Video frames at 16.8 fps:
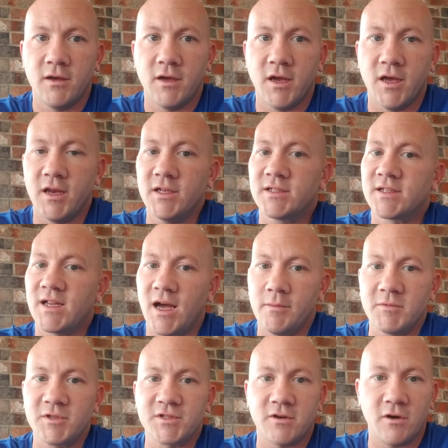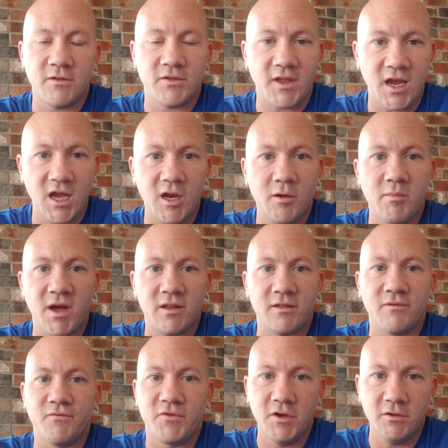and it's time to start thinking about
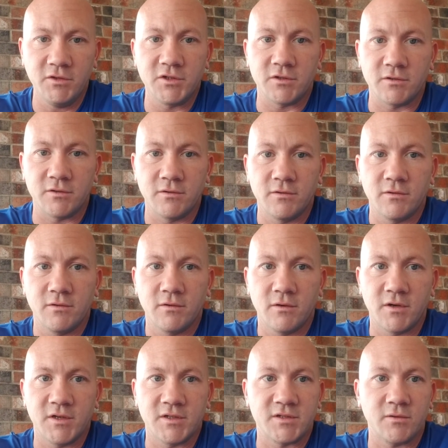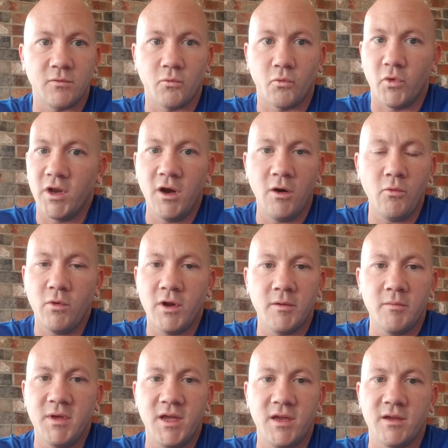the future because we don't want
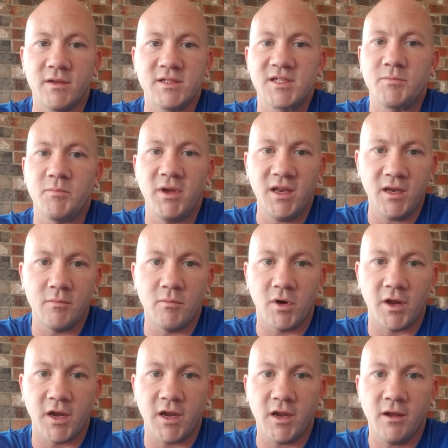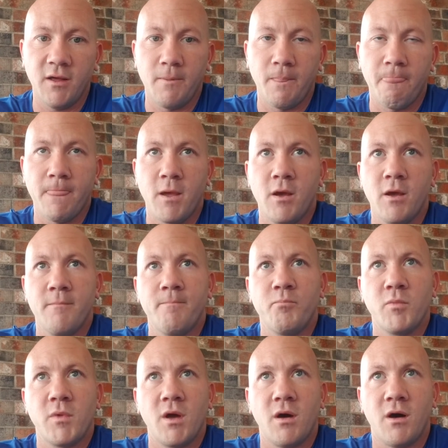to be spending money
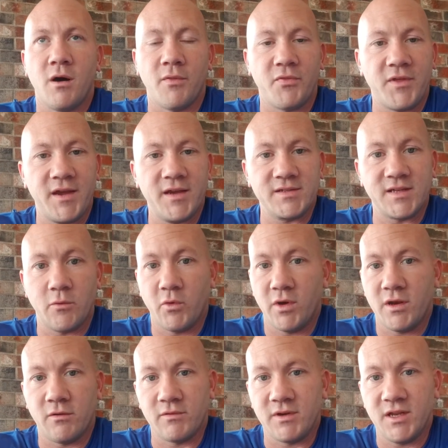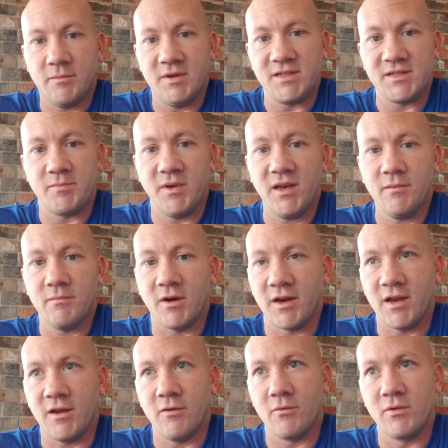on things that we don't need to be spending
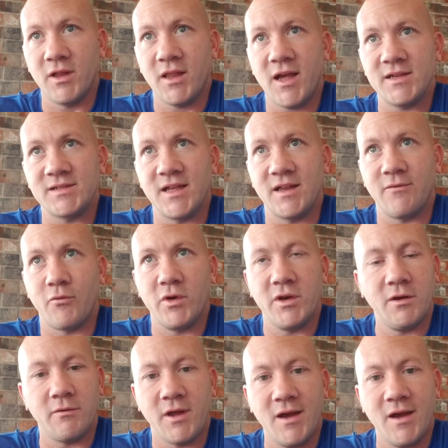money. You realize that if we don't